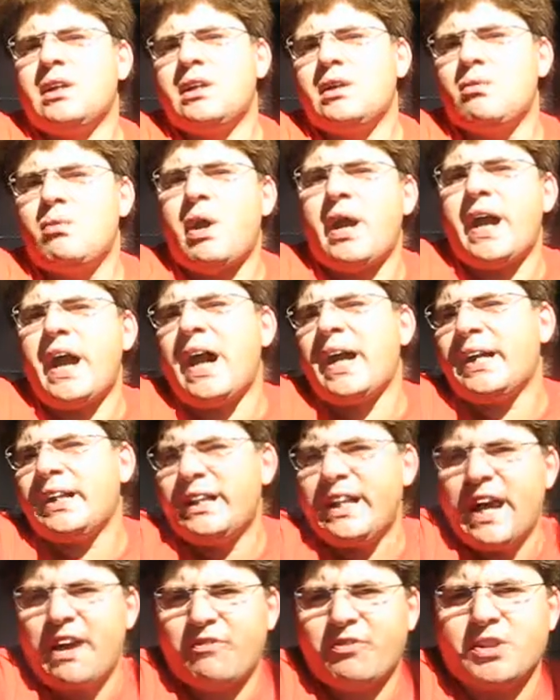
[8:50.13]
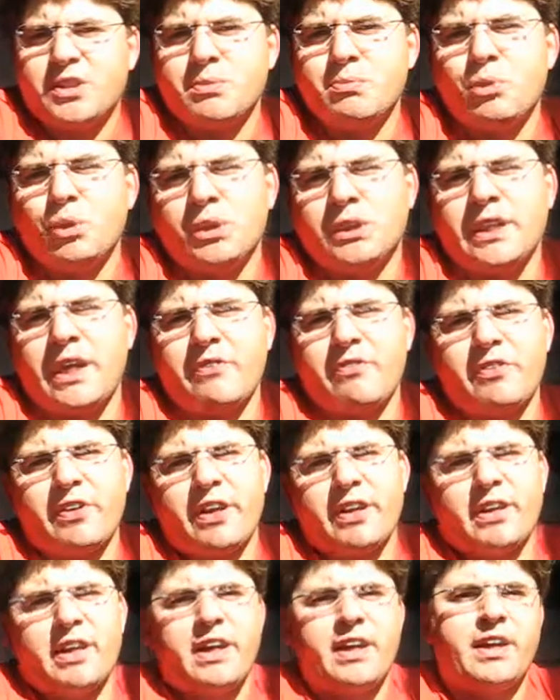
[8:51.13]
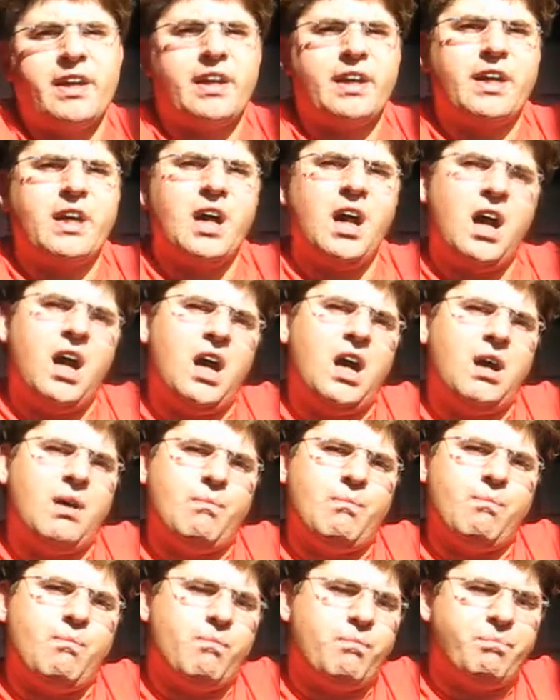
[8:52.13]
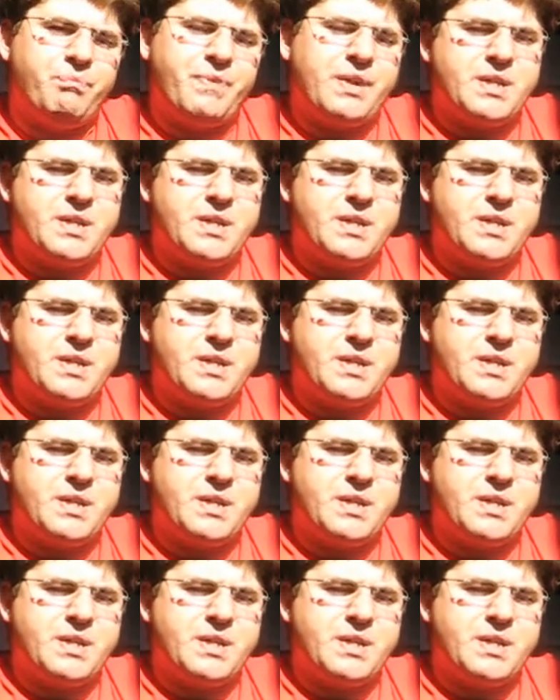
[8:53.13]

why I left multithreading um,